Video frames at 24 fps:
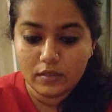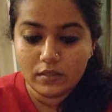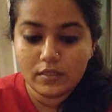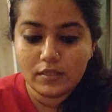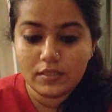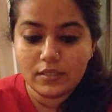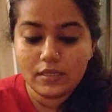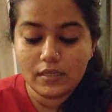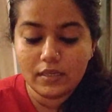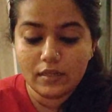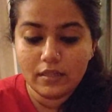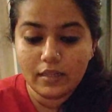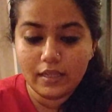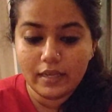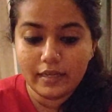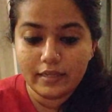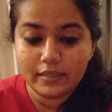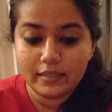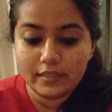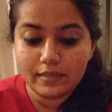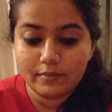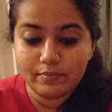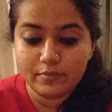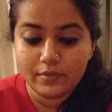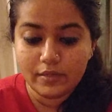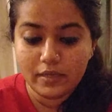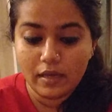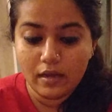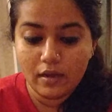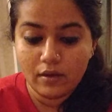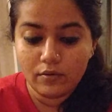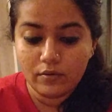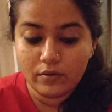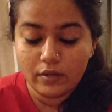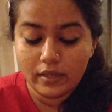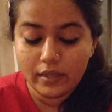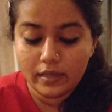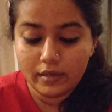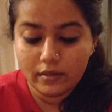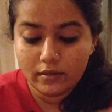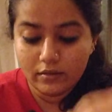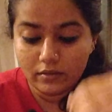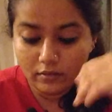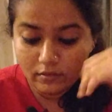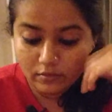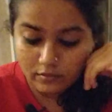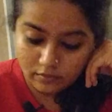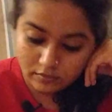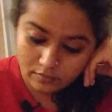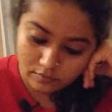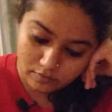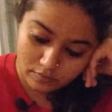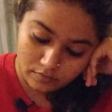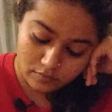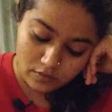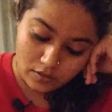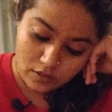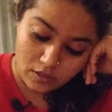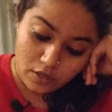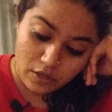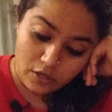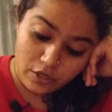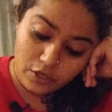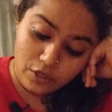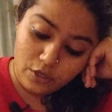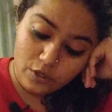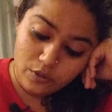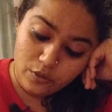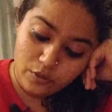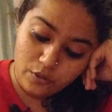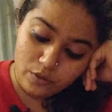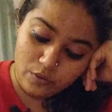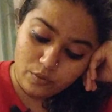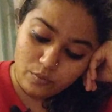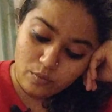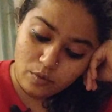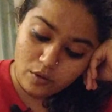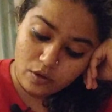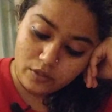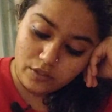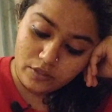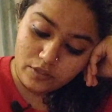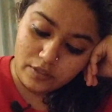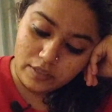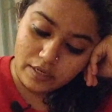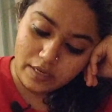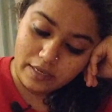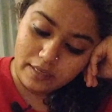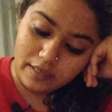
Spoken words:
still like deep down, like you'd want to